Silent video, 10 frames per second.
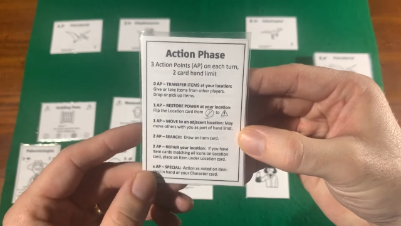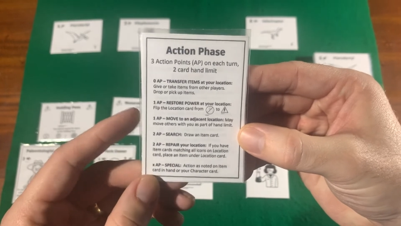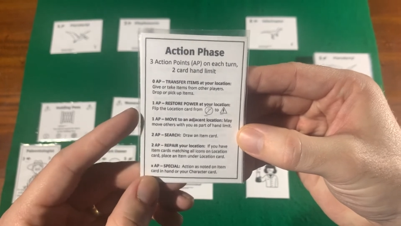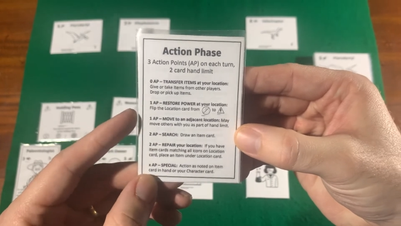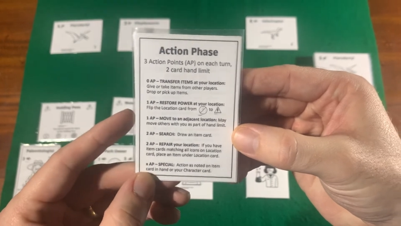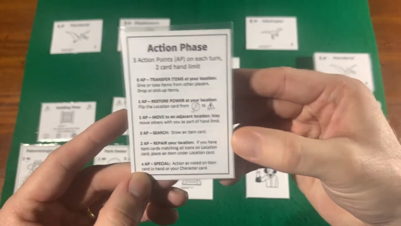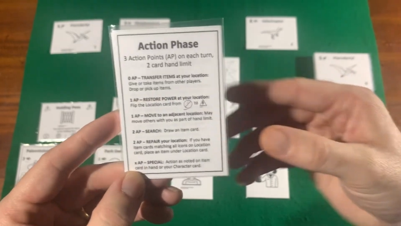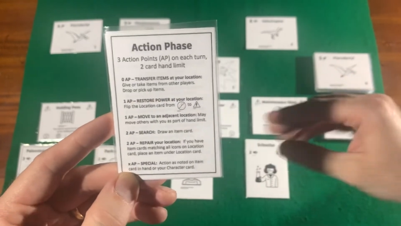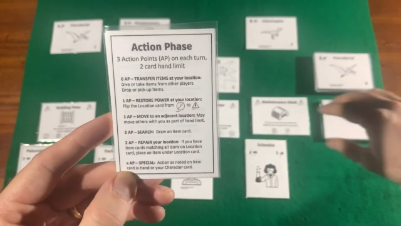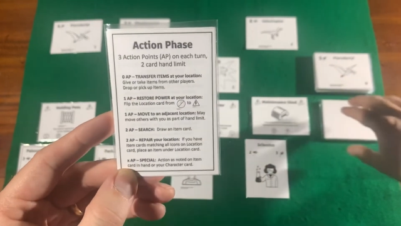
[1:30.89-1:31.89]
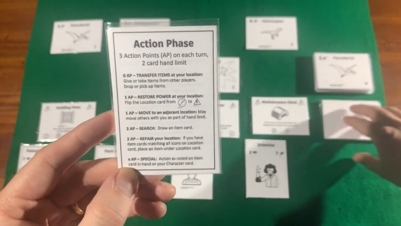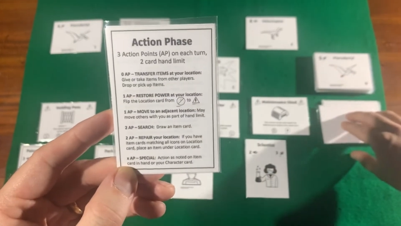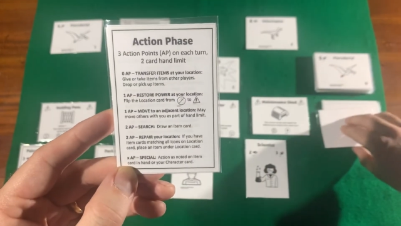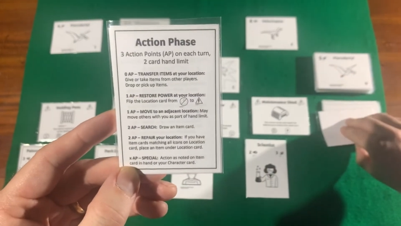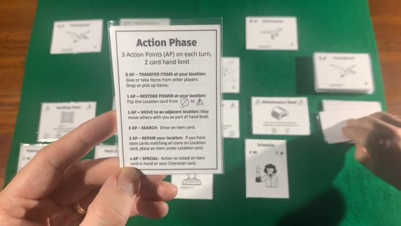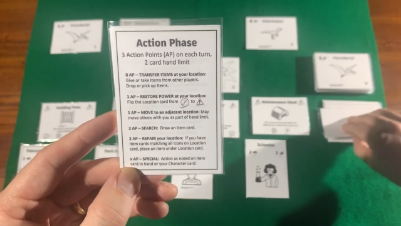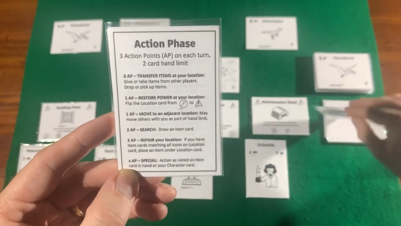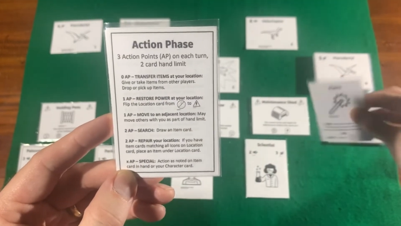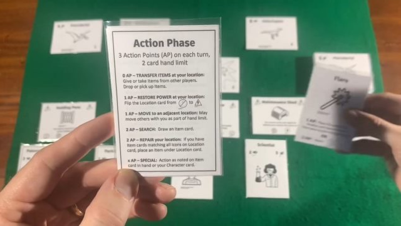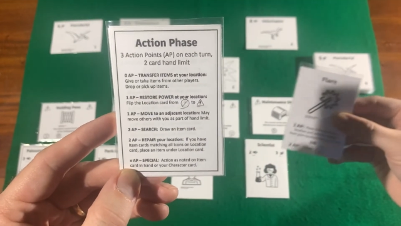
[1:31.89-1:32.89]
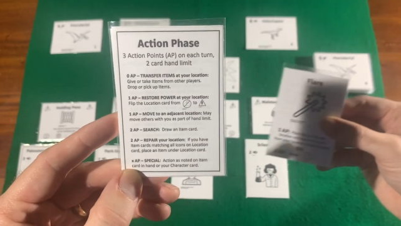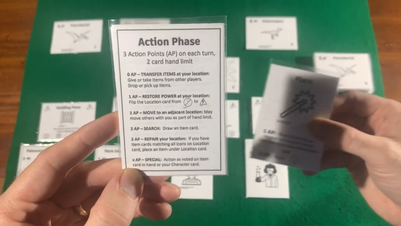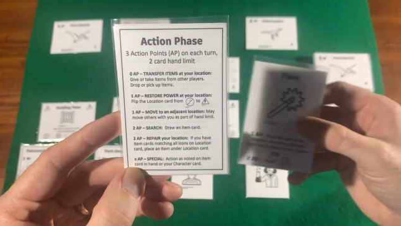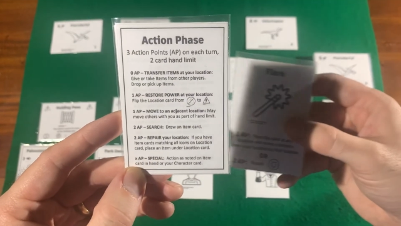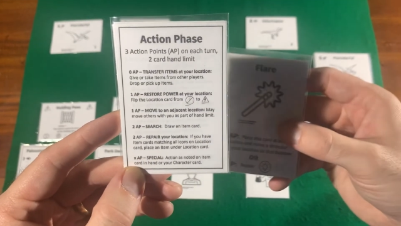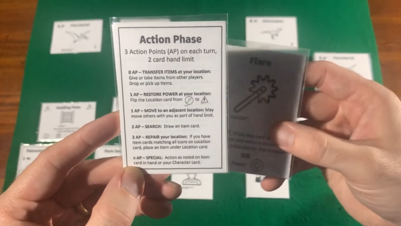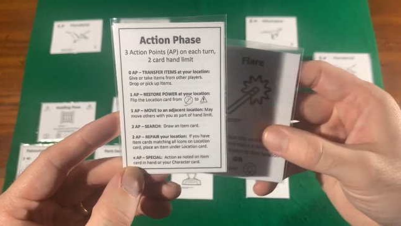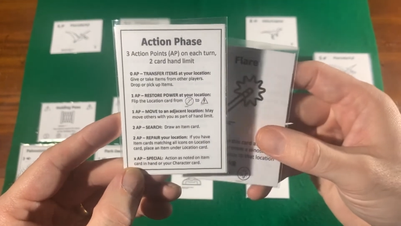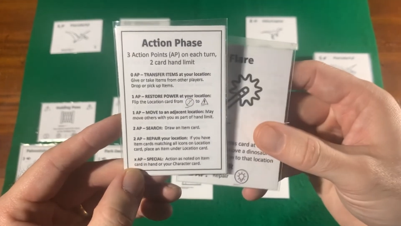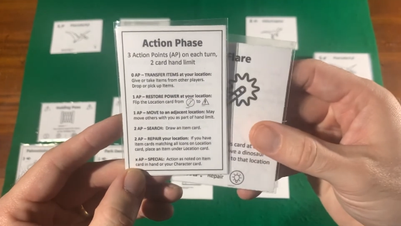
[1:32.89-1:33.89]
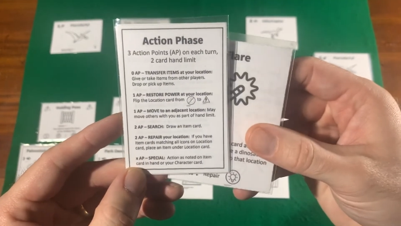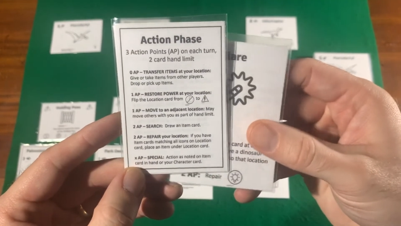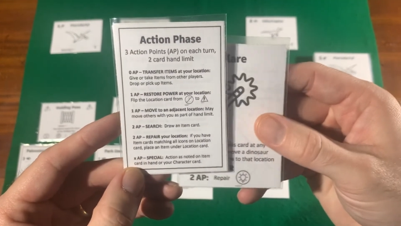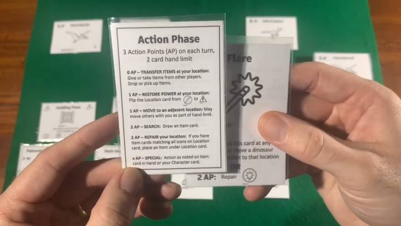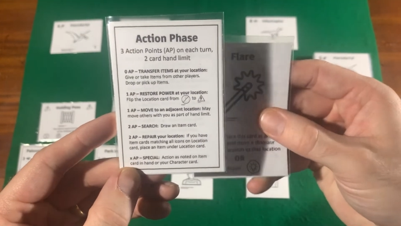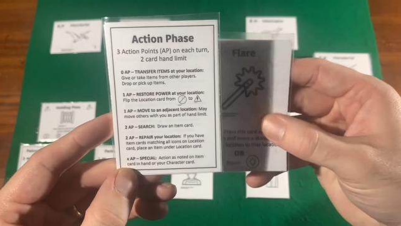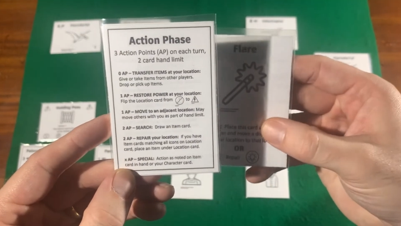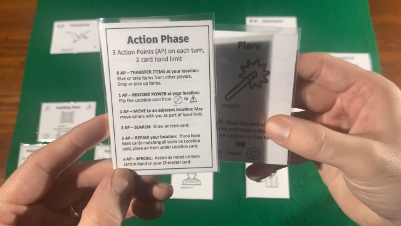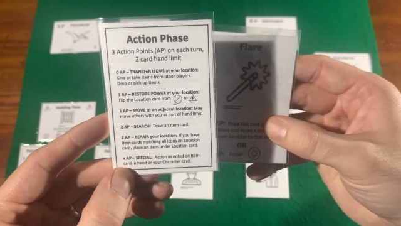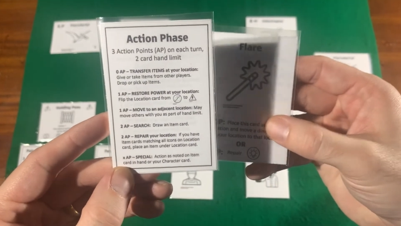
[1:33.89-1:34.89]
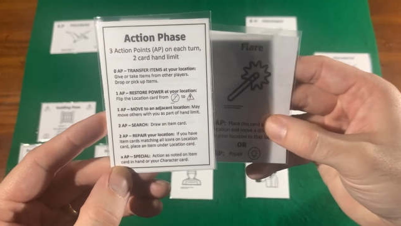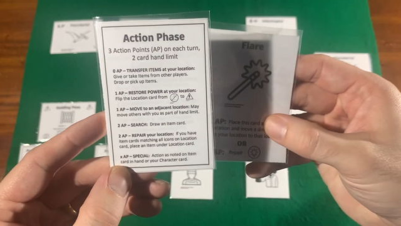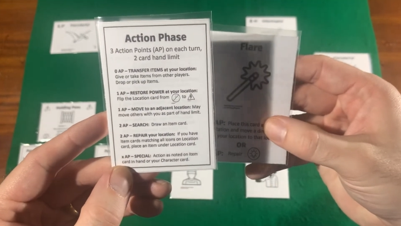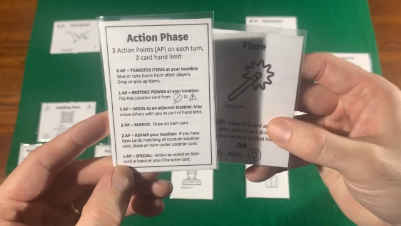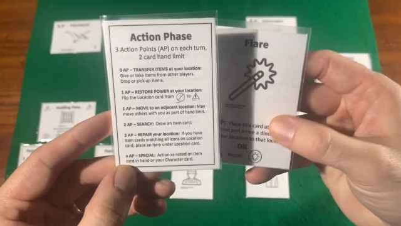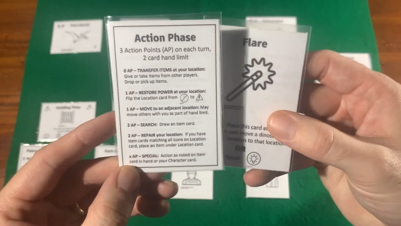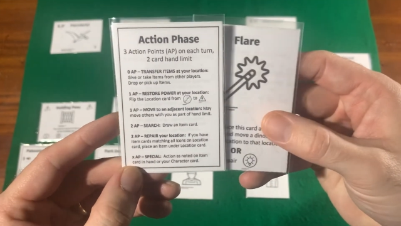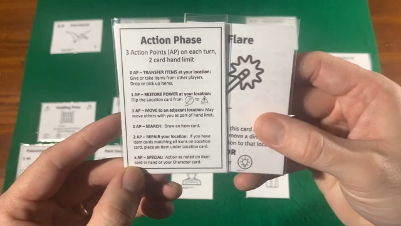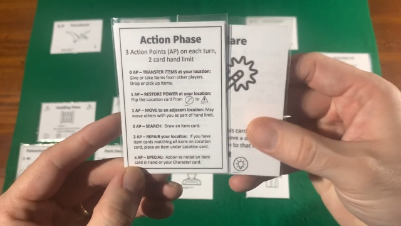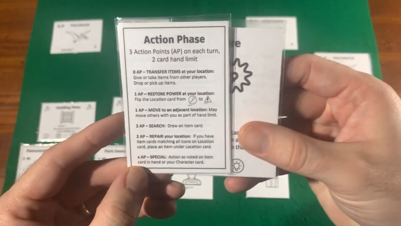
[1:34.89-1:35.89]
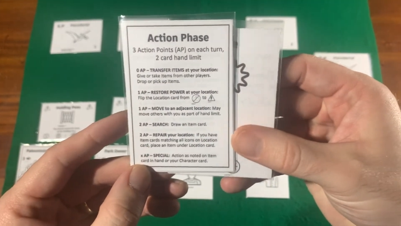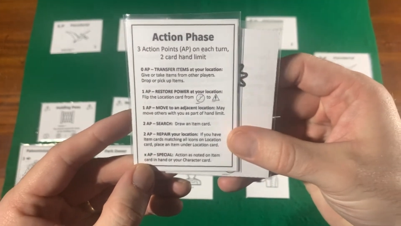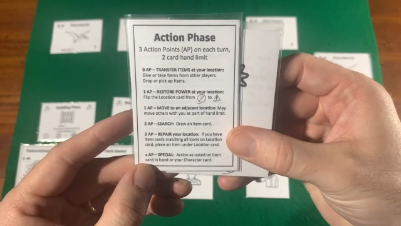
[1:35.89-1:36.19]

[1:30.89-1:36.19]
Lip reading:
No face is visible, so there are no lips to read.